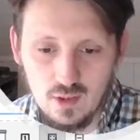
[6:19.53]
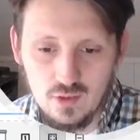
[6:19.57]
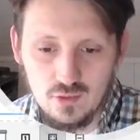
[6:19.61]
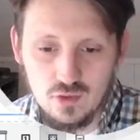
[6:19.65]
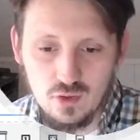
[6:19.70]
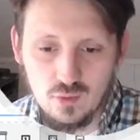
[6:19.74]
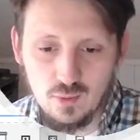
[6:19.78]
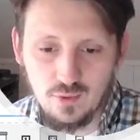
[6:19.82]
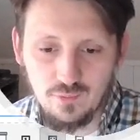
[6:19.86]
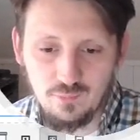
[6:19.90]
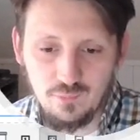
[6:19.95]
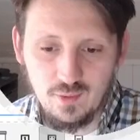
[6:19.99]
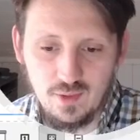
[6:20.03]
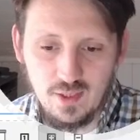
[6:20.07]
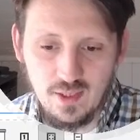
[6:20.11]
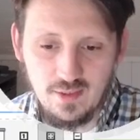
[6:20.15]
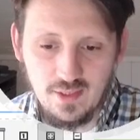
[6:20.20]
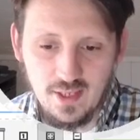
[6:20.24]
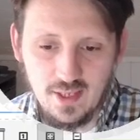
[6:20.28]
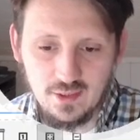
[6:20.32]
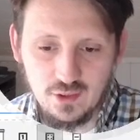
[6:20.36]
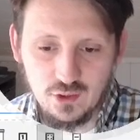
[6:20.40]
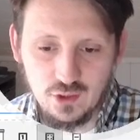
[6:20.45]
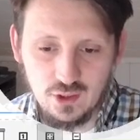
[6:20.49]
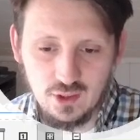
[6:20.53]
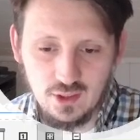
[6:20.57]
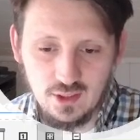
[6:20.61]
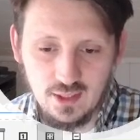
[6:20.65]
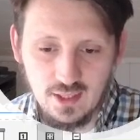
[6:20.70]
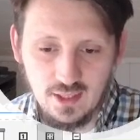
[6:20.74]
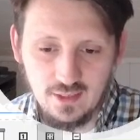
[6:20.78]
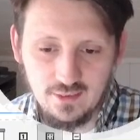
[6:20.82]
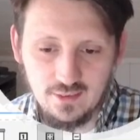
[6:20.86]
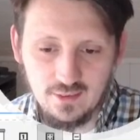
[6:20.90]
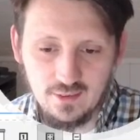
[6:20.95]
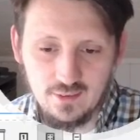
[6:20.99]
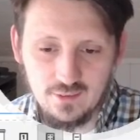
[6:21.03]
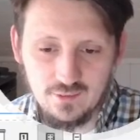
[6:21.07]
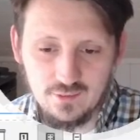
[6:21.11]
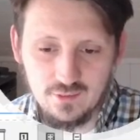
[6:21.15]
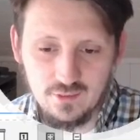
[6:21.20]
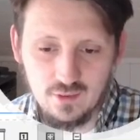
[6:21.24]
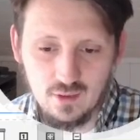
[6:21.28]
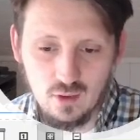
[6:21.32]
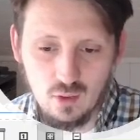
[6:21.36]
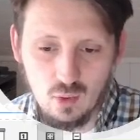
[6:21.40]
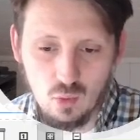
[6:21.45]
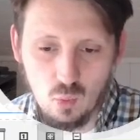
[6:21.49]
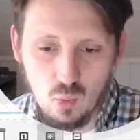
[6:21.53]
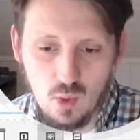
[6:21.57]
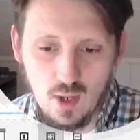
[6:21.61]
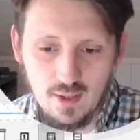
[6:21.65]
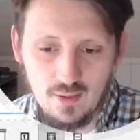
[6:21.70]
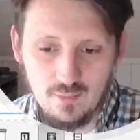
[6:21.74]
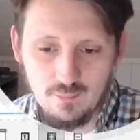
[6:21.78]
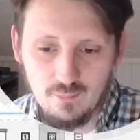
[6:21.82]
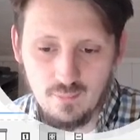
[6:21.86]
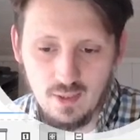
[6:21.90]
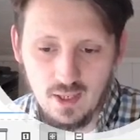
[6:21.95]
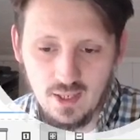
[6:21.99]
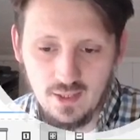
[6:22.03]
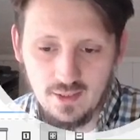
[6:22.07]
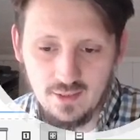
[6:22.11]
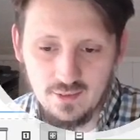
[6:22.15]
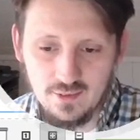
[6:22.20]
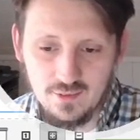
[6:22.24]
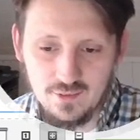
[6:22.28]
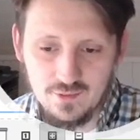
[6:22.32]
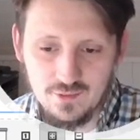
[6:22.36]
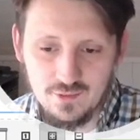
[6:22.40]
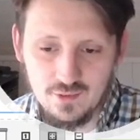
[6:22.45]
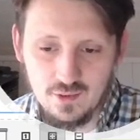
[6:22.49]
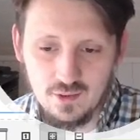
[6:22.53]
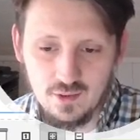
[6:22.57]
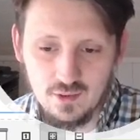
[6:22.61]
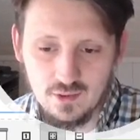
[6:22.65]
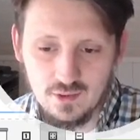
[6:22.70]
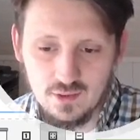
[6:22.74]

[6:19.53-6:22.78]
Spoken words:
So what we then actually get is 1 minus